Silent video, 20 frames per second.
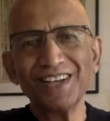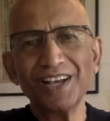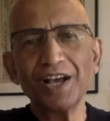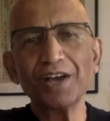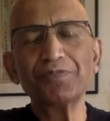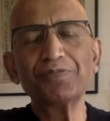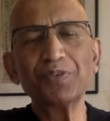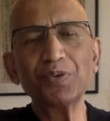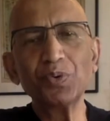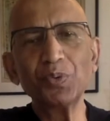A
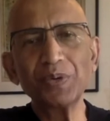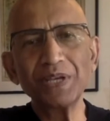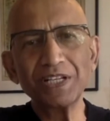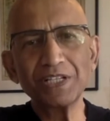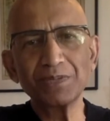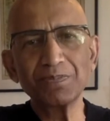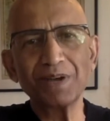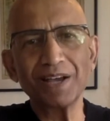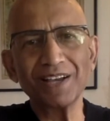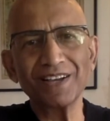few weeks
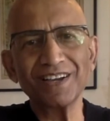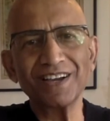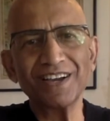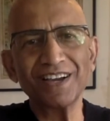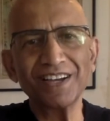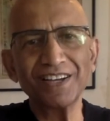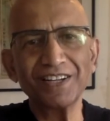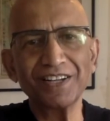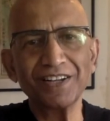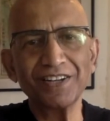back, I
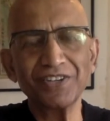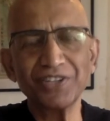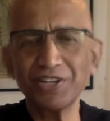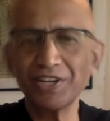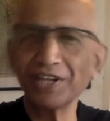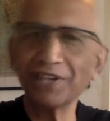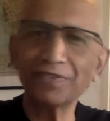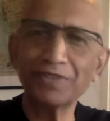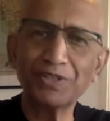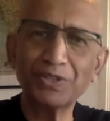had
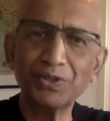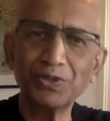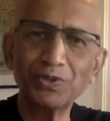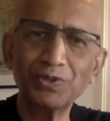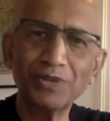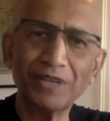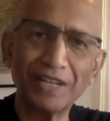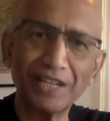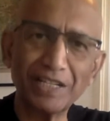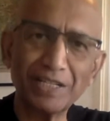shared with you
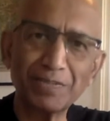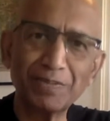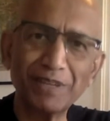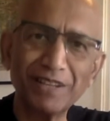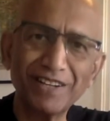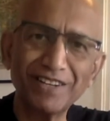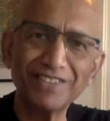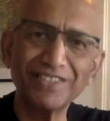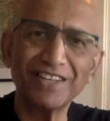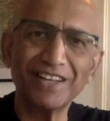an
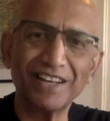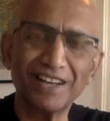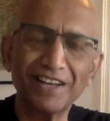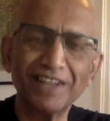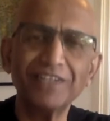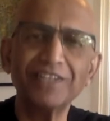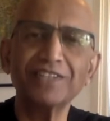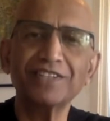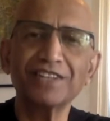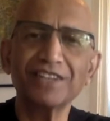experience that I
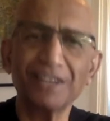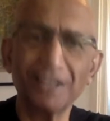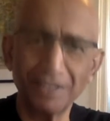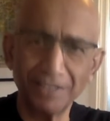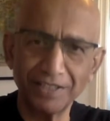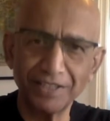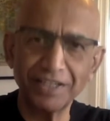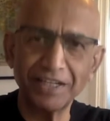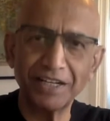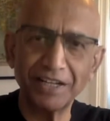had at the
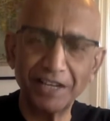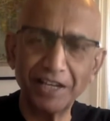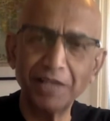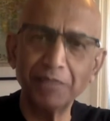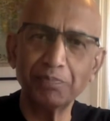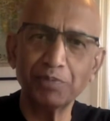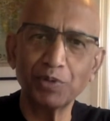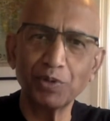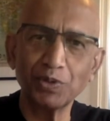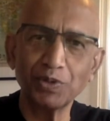Calcutta
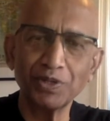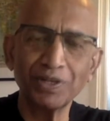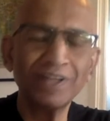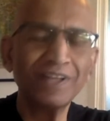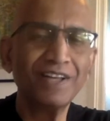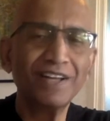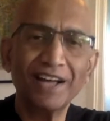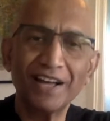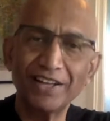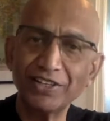airport,
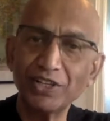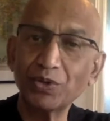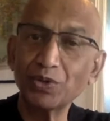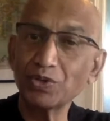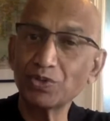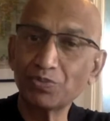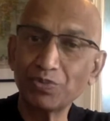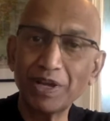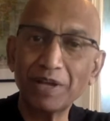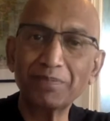and that
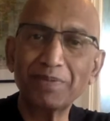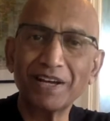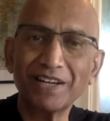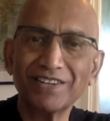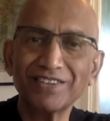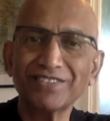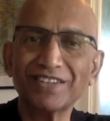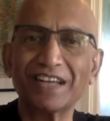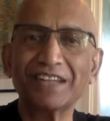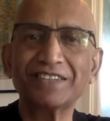was way back
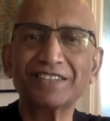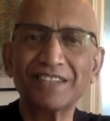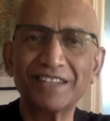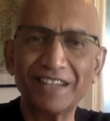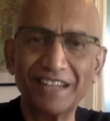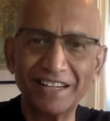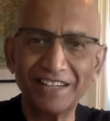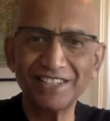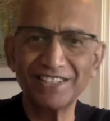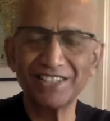in
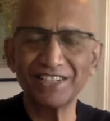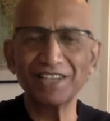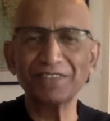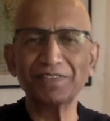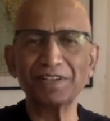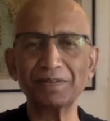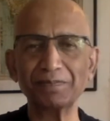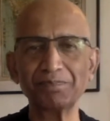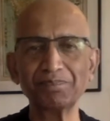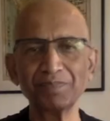1987.